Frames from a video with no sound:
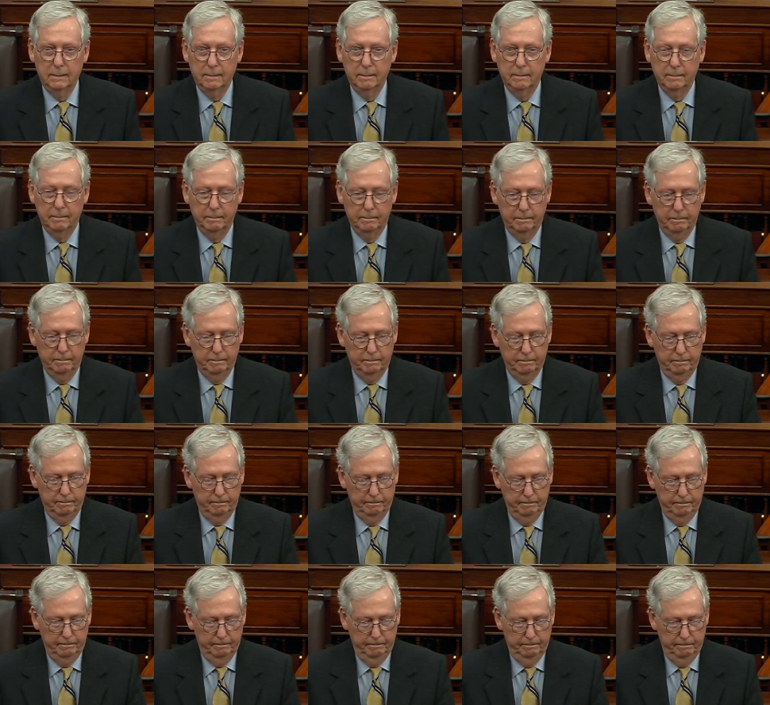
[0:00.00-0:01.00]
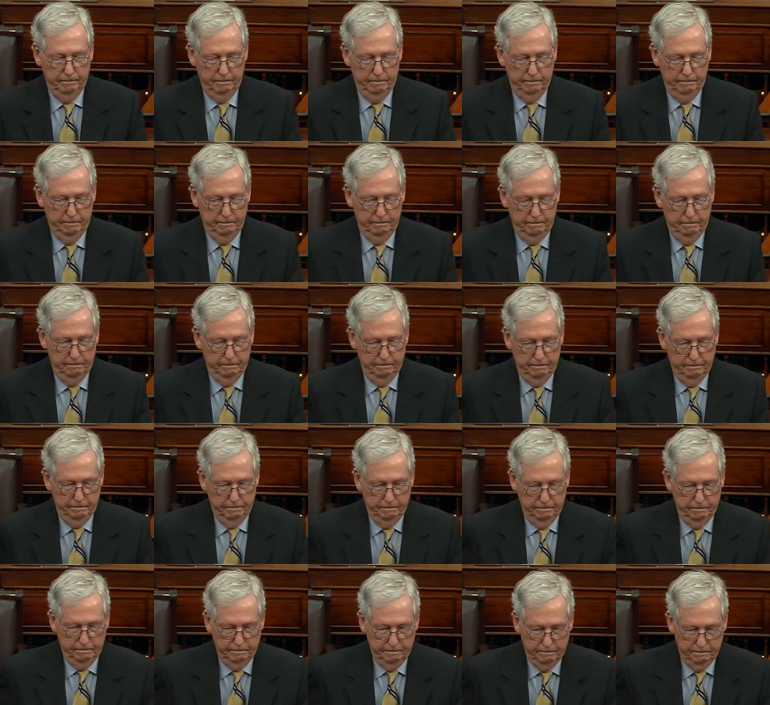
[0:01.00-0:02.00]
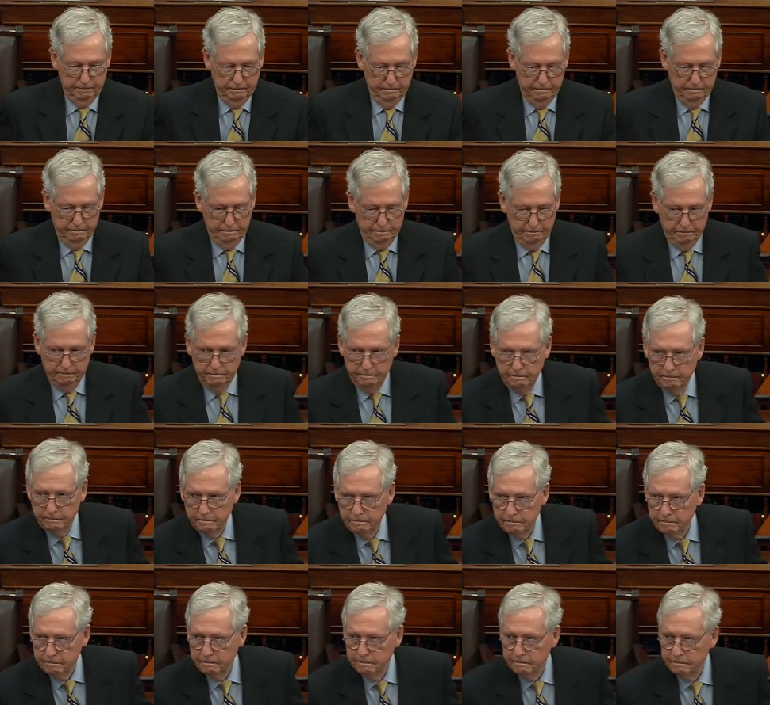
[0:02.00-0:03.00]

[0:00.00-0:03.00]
(silence)